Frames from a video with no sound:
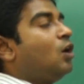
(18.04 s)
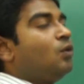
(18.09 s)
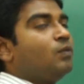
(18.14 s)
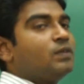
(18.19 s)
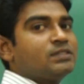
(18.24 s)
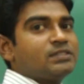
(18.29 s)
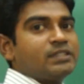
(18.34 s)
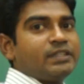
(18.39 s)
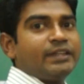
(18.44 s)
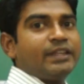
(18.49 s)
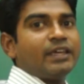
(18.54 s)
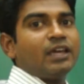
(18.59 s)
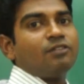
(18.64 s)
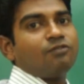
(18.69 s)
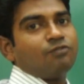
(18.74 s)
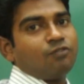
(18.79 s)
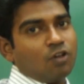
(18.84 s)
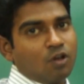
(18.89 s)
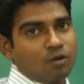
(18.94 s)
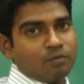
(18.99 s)
how is
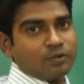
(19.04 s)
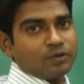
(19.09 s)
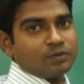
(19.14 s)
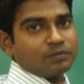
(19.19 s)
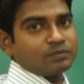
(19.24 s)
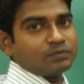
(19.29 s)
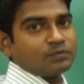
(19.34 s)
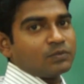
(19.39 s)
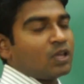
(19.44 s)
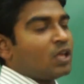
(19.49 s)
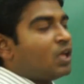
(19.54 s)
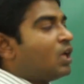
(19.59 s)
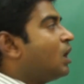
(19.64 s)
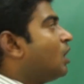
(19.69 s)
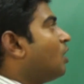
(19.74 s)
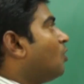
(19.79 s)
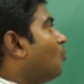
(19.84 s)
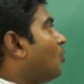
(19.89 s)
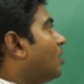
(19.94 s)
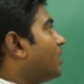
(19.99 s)
India formed?
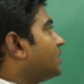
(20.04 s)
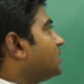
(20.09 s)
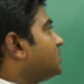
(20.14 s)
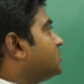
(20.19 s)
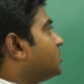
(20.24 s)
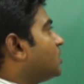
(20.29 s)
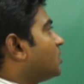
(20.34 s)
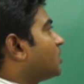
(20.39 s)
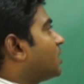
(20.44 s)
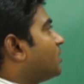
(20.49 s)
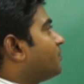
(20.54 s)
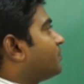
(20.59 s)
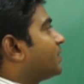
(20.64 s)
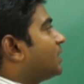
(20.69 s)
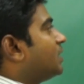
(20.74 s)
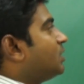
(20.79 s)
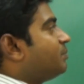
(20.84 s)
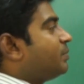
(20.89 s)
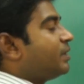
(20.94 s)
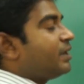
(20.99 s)
What is
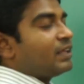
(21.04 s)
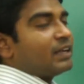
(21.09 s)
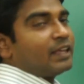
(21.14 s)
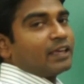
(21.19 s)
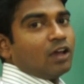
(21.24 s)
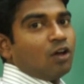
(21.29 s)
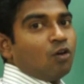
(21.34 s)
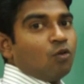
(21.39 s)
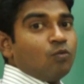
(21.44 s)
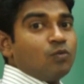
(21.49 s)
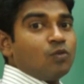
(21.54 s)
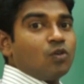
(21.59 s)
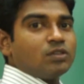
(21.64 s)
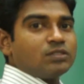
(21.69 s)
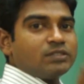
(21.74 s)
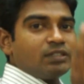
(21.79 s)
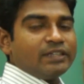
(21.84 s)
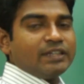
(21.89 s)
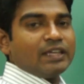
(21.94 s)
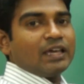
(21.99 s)
geographically meaning? Like, how
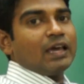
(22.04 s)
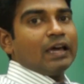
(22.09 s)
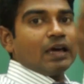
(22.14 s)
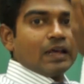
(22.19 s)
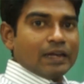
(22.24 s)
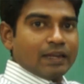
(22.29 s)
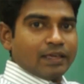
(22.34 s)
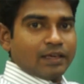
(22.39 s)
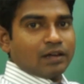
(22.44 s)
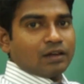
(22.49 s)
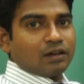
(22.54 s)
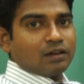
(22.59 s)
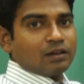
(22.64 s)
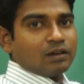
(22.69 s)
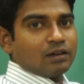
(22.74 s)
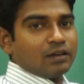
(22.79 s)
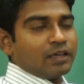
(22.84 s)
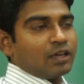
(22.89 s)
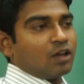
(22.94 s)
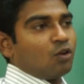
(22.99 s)
was India earlier?
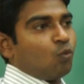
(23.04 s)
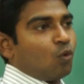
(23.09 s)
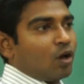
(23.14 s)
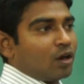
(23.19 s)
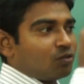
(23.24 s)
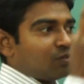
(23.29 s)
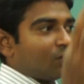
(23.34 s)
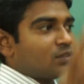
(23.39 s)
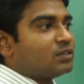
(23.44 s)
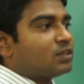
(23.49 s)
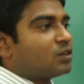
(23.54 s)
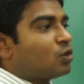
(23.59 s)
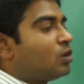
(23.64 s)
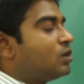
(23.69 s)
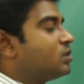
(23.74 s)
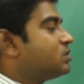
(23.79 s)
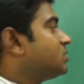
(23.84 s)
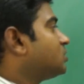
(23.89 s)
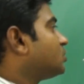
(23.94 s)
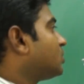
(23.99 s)
Like, what was the
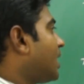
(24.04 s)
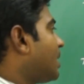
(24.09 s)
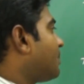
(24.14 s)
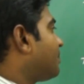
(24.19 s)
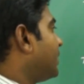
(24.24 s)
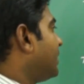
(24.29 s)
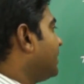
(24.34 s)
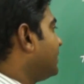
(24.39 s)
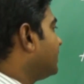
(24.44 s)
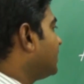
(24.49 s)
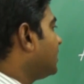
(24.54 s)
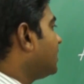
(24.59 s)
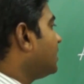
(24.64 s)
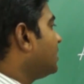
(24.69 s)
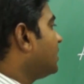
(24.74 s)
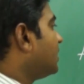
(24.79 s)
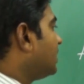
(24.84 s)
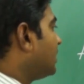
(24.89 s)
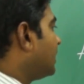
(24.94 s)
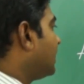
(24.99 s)
collisions that happened in
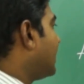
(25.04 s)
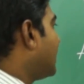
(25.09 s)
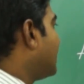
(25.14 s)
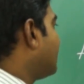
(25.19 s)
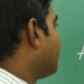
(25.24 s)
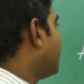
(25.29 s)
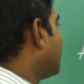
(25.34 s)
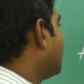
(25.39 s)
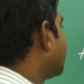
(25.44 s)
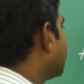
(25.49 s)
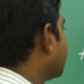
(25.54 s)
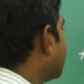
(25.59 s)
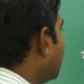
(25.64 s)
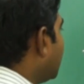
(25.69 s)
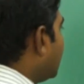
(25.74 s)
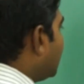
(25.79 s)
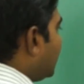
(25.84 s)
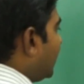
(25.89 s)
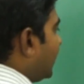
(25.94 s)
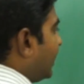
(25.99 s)
the landforms?
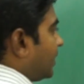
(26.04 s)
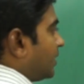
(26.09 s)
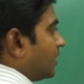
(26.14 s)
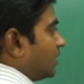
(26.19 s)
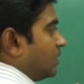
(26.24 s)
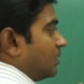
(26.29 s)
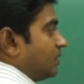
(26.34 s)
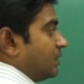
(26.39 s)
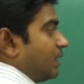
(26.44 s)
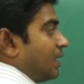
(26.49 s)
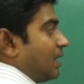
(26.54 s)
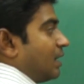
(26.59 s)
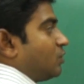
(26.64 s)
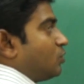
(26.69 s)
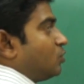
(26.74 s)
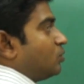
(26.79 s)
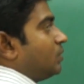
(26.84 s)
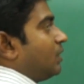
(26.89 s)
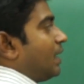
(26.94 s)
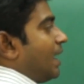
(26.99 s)
Like, there
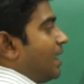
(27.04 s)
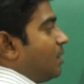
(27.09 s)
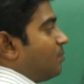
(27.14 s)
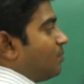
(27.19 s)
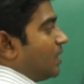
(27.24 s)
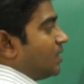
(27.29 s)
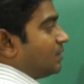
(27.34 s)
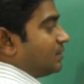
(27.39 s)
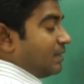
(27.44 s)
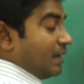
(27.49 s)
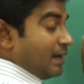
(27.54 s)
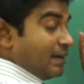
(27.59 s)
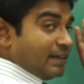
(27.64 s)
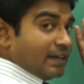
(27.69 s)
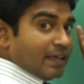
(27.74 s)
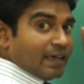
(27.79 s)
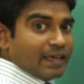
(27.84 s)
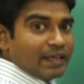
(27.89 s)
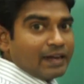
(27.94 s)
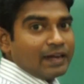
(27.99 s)
are two landmass,
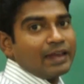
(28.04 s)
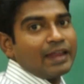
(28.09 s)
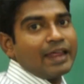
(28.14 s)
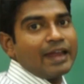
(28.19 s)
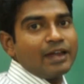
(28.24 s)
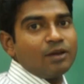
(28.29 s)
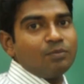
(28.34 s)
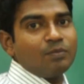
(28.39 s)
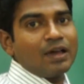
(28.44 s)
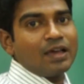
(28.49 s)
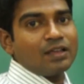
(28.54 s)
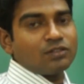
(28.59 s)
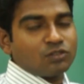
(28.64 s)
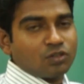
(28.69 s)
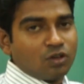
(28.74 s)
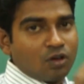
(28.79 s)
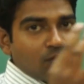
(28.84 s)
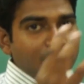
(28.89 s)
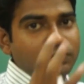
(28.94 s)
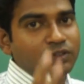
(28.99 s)
entire
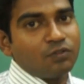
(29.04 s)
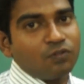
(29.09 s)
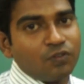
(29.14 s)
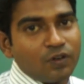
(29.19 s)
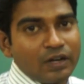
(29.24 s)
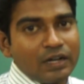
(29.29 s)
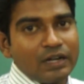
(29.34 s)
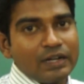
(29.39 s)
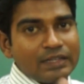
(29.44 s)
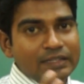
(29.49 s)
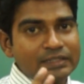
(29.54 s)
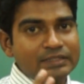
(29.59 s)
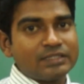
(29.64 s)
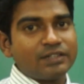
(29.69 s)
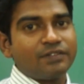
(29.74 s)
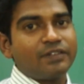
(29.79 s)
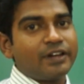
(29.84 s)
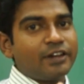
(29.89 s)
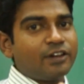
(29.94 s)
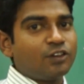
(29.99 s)
landmass of the world is
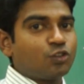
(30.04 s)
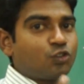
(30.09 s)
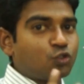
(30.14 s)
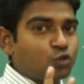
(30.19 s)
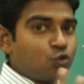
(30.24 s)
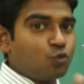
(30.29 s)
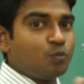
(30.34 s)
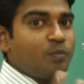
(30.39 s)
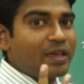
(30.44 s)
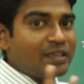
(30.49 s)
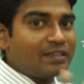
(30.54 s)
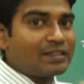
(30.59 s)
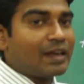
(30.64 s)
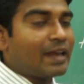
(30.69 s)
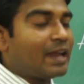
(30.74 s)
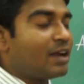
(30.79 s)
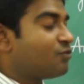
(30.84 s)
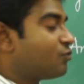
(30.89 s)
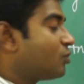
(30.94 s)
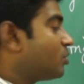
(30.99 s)
divided into two major
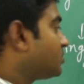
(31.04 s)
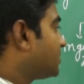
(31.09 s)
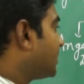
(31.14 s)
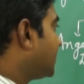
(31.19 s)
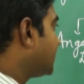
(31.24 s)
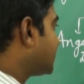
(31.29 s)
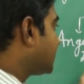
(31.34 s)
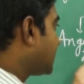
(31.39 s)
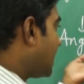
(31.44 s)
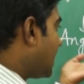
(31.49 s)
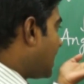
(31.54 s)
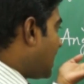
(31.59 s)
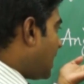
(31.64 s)
landforms, that is